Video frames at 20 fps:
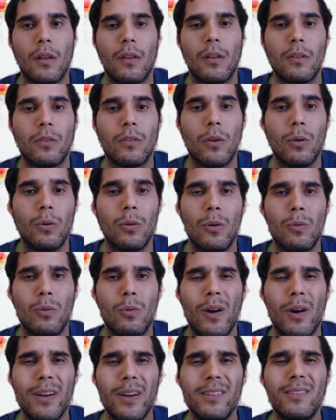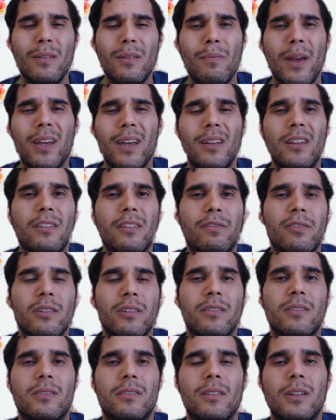So what is the main
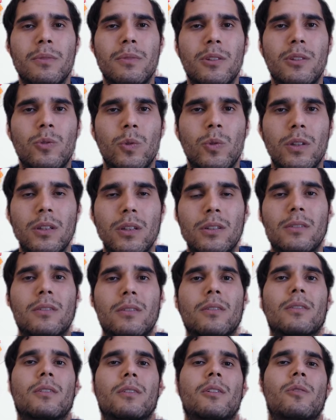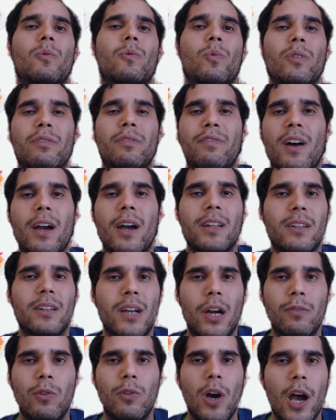difference in between refined
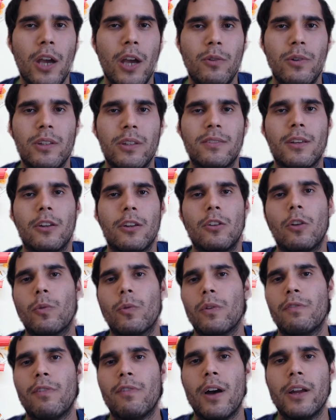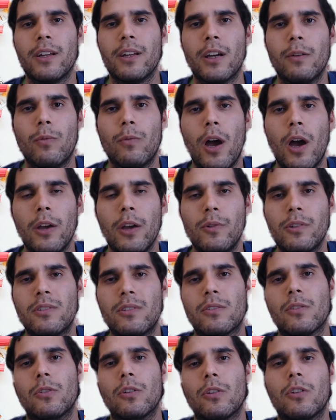carbohydrates and non-refined
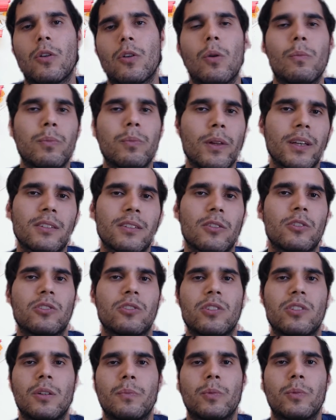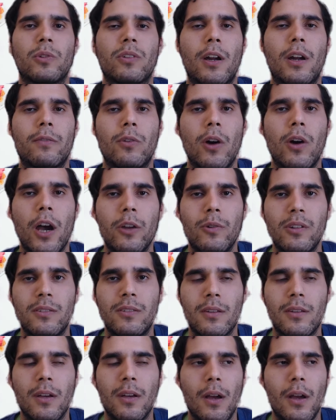carbohydrates or complex or simple
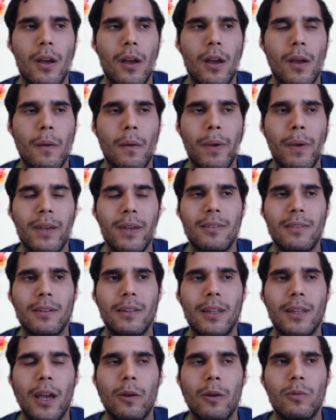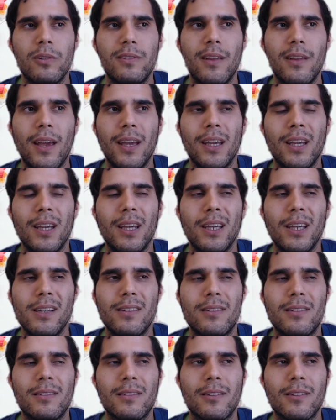carbohydrates? Basically, I will say
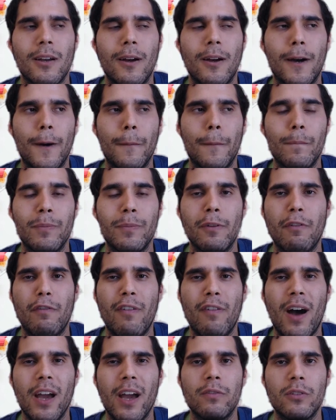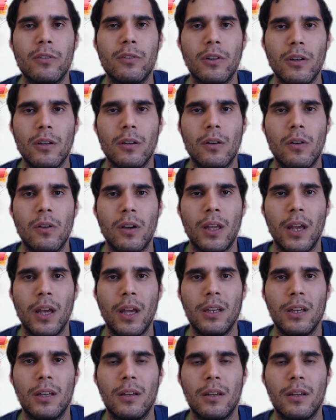it's the fiber, okay?